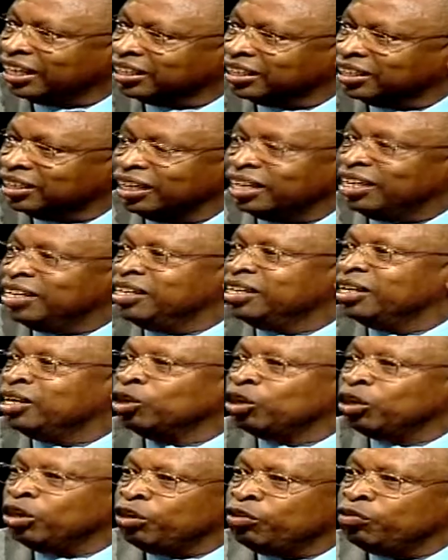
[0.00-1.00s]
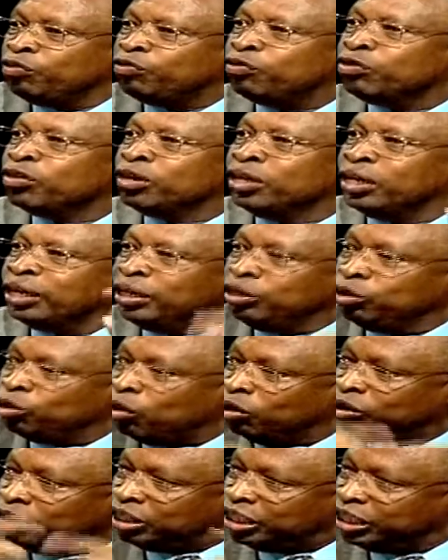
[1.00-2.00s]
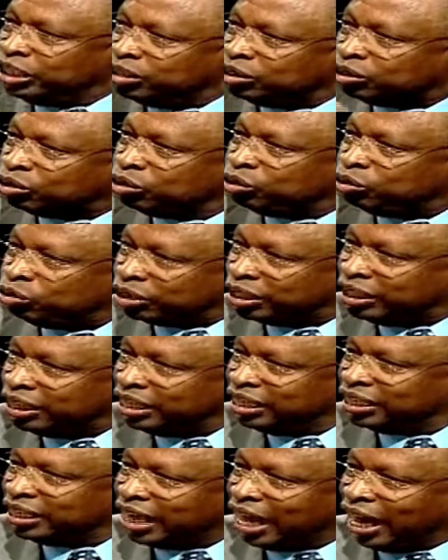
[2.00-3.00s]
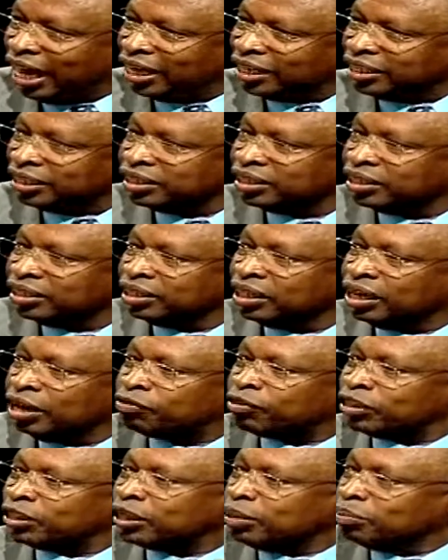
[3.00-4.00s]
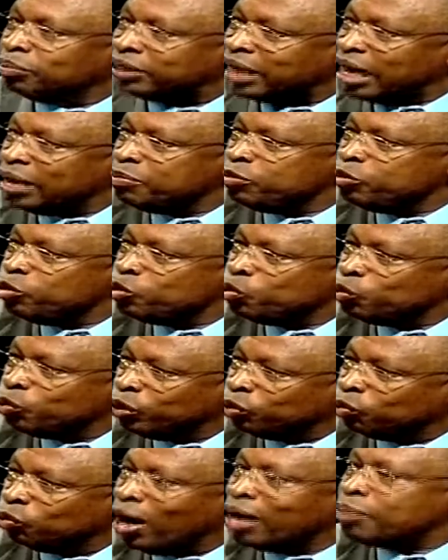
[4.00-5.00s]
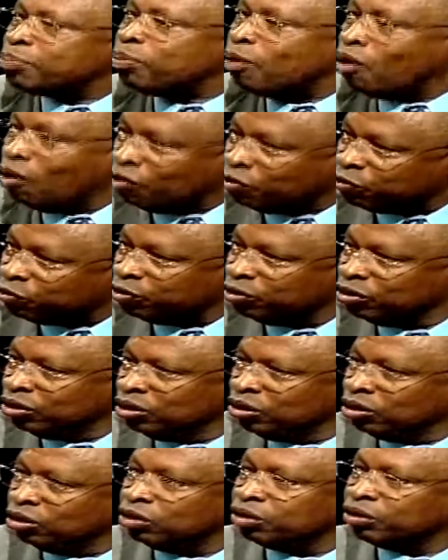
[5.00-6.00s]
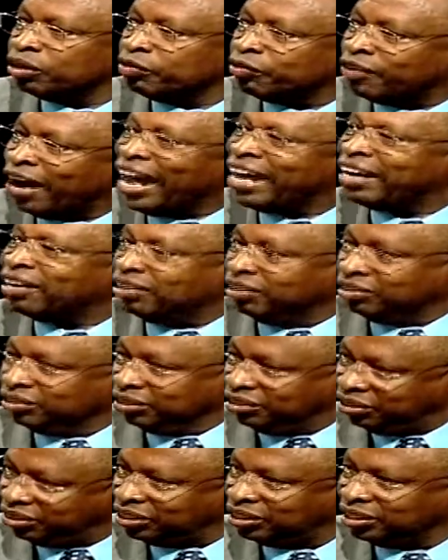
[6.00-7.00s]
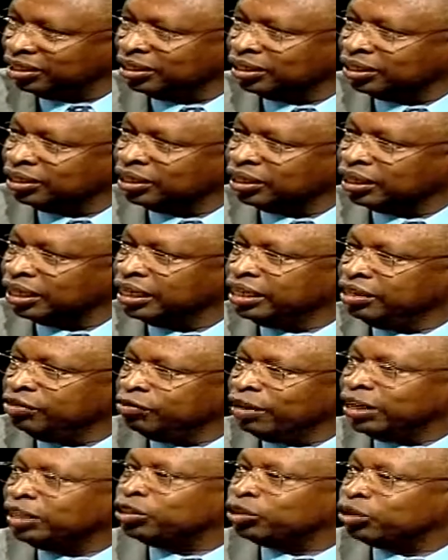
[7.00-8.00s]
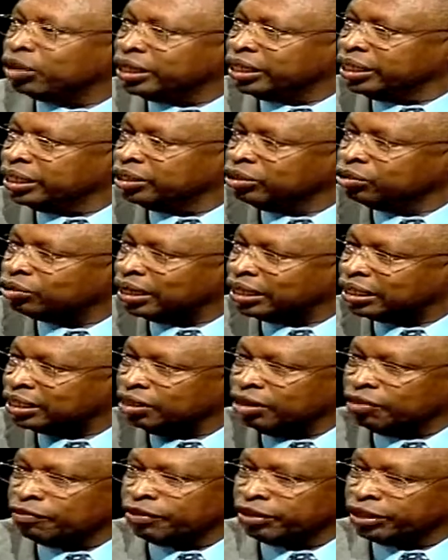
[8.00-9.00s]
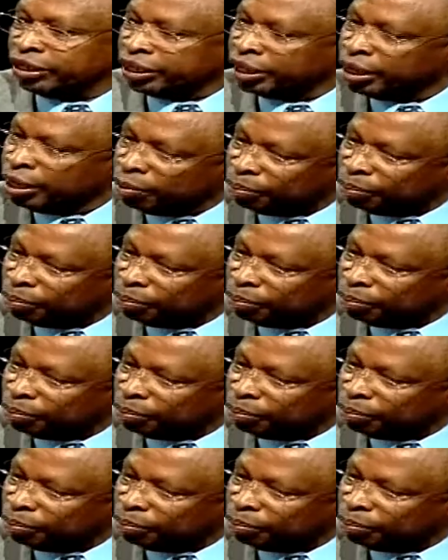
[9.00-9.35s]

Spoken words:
Right. And if you continue to kill that, after some time you will wipe off all the virons, and eventually you can kill everything.